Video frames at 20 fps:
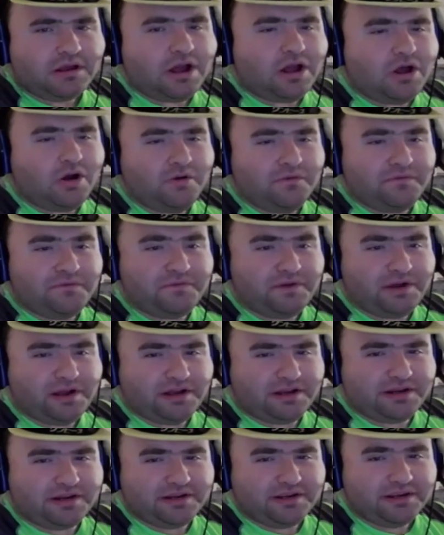Oh,
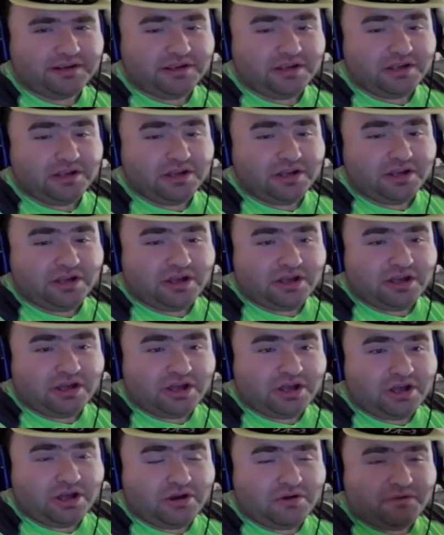fuck.
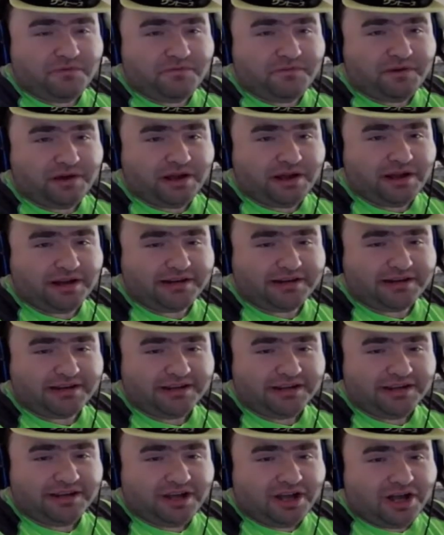Oh, fuck.
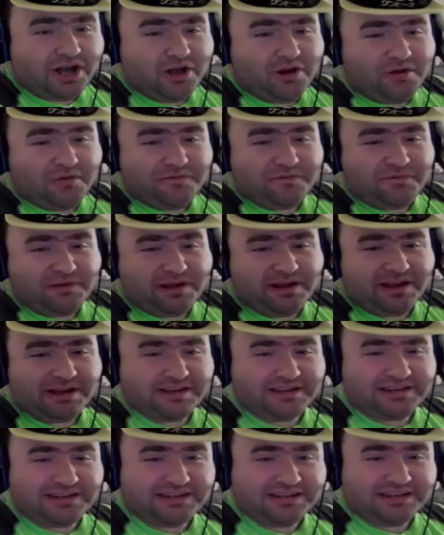Oh,
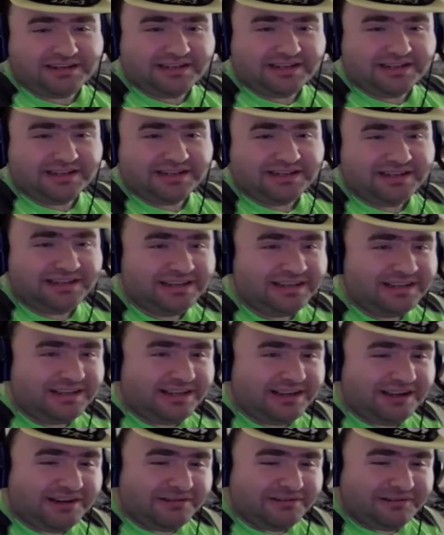fuck.
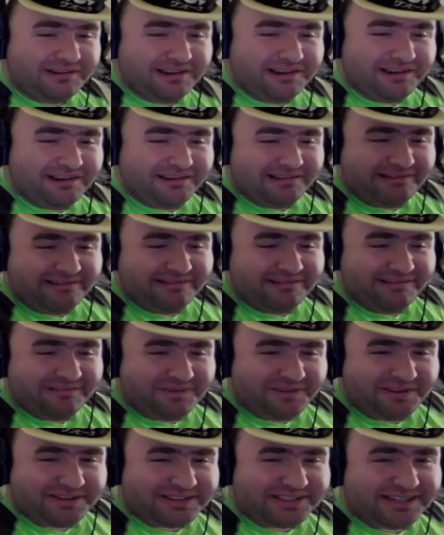Oh, no!
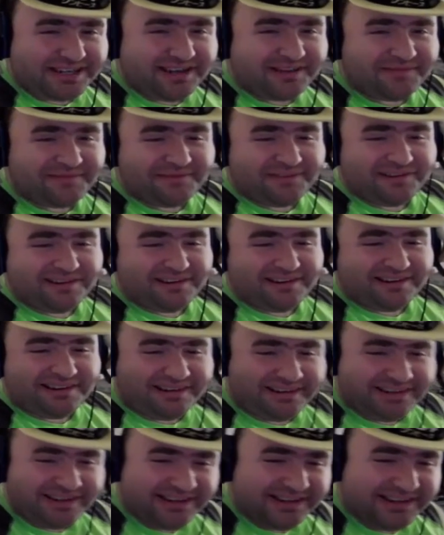Poor
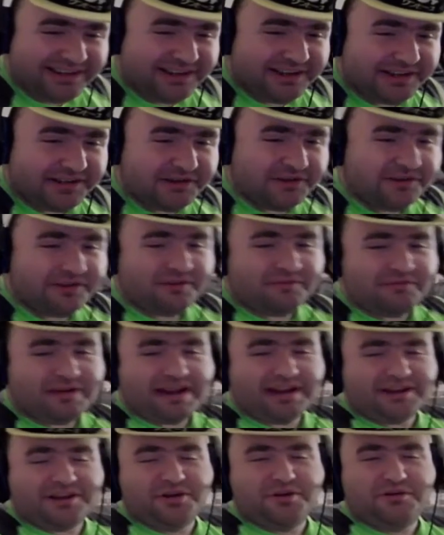Chomper! You're the
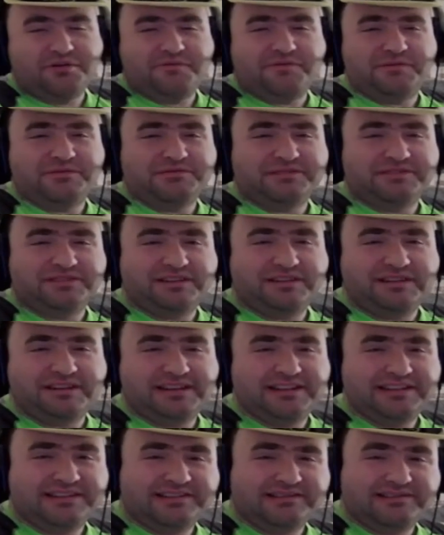raccoon from
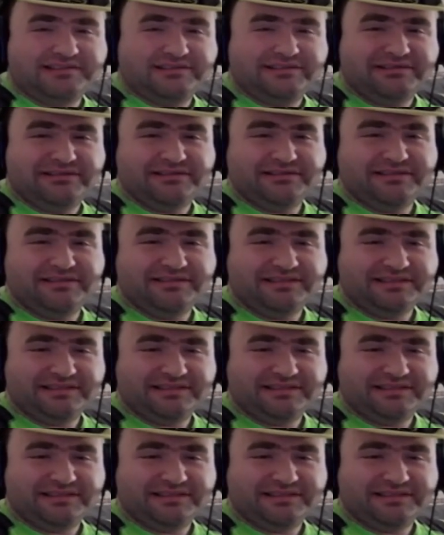Strawheads, girl.